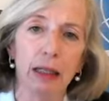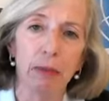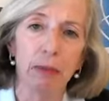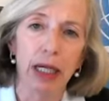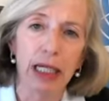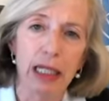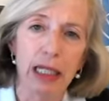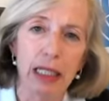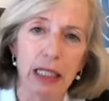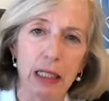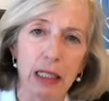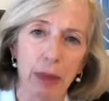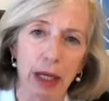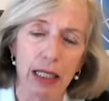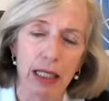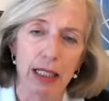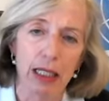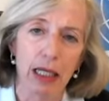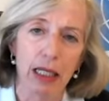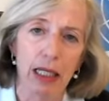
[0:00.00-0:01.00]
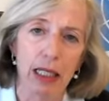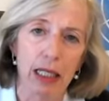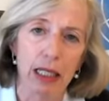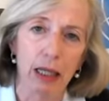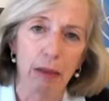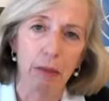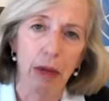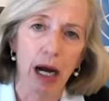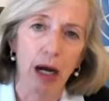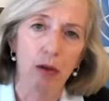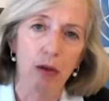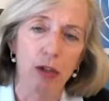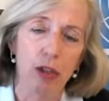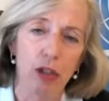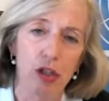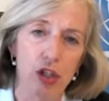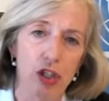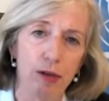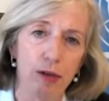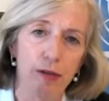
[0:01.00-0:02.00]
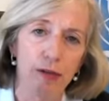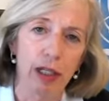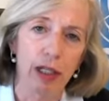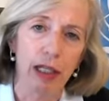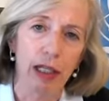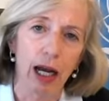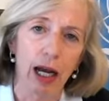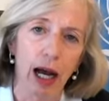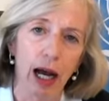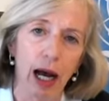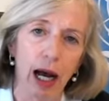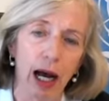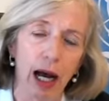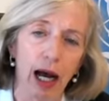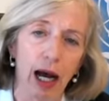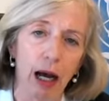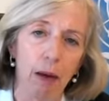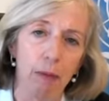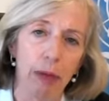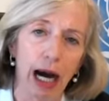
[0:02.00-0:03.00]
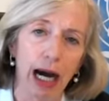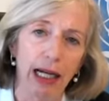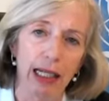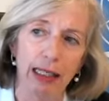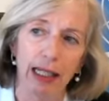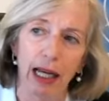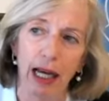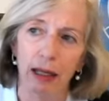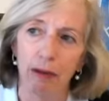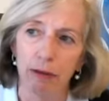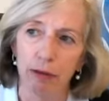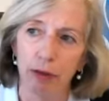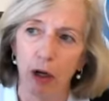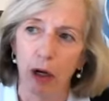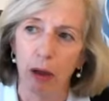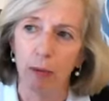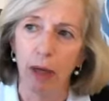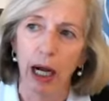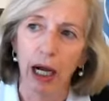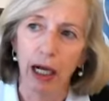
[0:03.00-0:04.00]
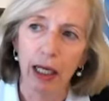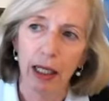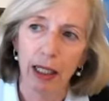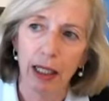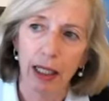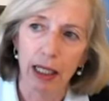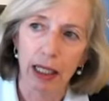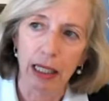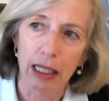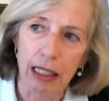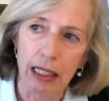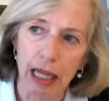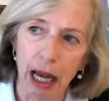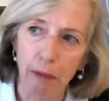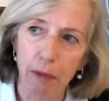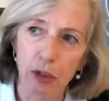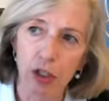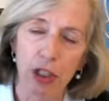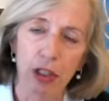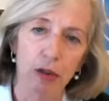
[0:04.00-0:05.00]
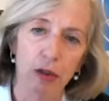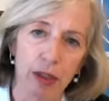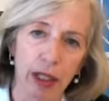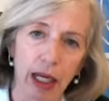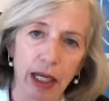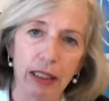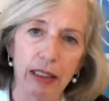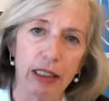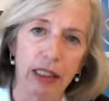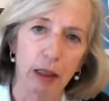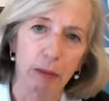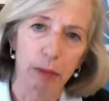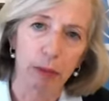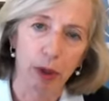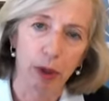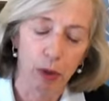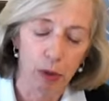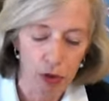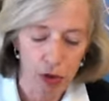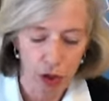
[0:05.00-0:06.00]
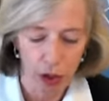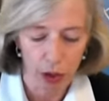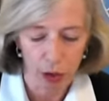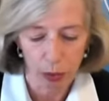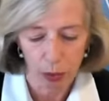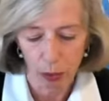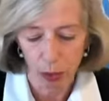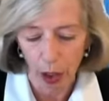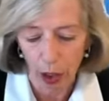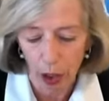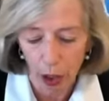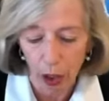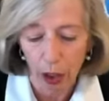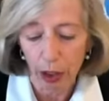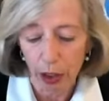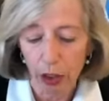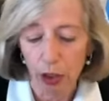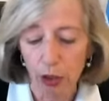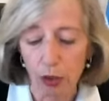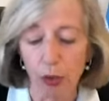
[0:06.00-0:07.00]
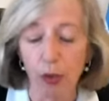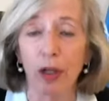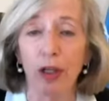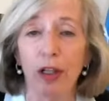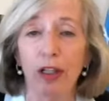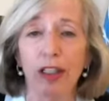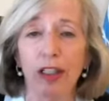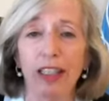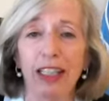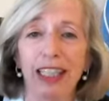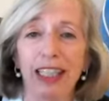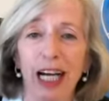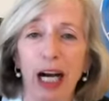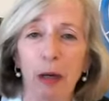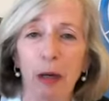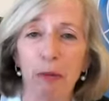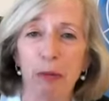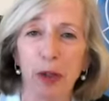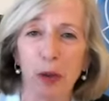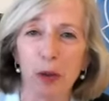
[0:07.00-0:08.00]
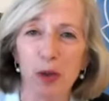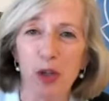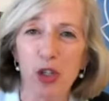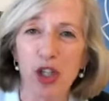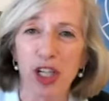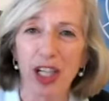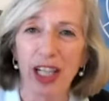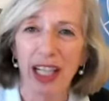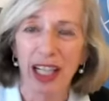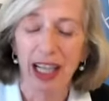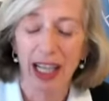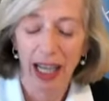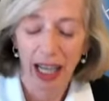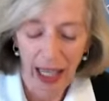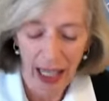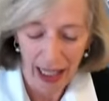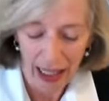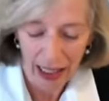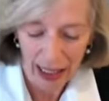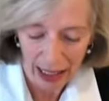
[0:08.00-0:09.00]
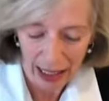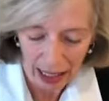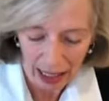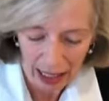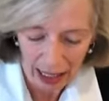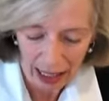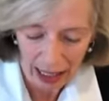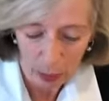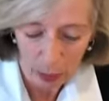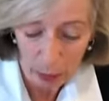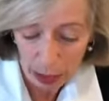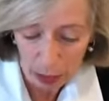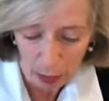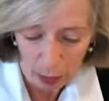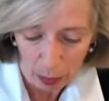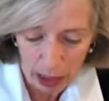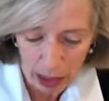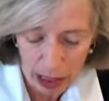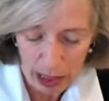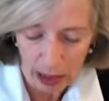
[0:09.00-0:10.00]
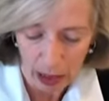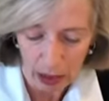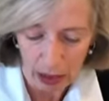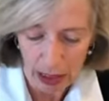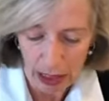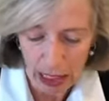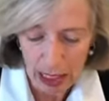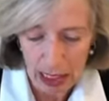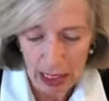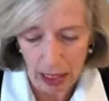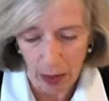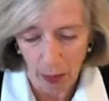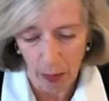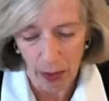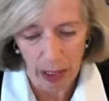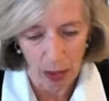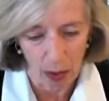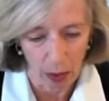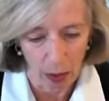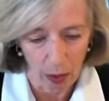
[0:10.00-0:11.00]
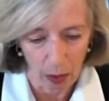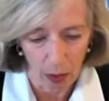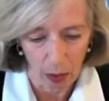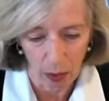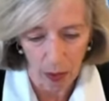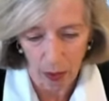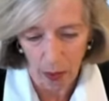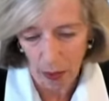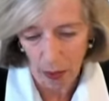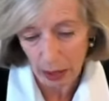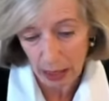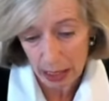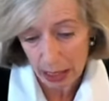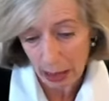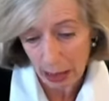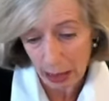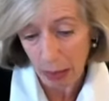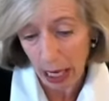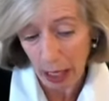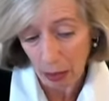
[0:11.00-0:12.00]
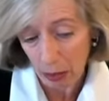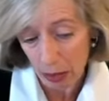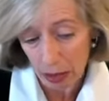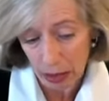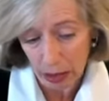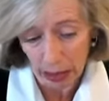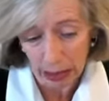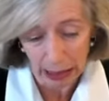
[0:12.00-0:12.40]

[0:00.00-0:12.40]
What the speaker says: participants, it's about shifting a paradigm from a subject-oriented approach to a learning-to-learn approach. And we know it's not easy. We know it's about